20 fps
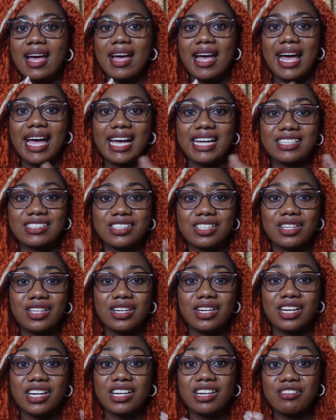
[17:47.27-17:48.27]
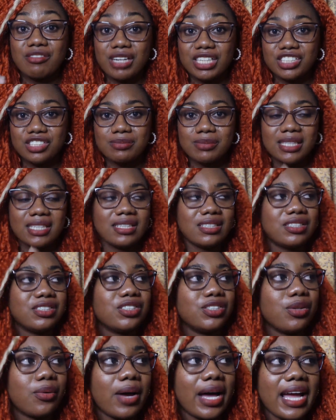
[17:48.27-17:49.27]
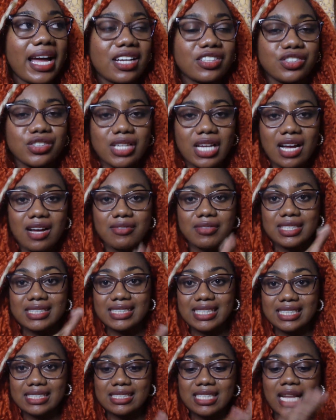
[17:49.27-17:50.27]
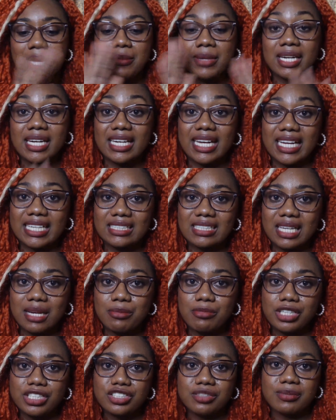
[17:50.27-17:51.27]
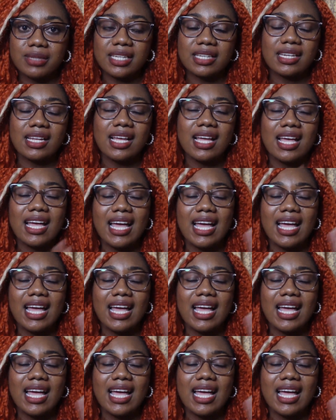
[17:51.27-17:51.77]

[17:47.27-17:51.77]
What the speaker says: I had to learn a regimen, so I actually have a daytime and a nighttime regimen.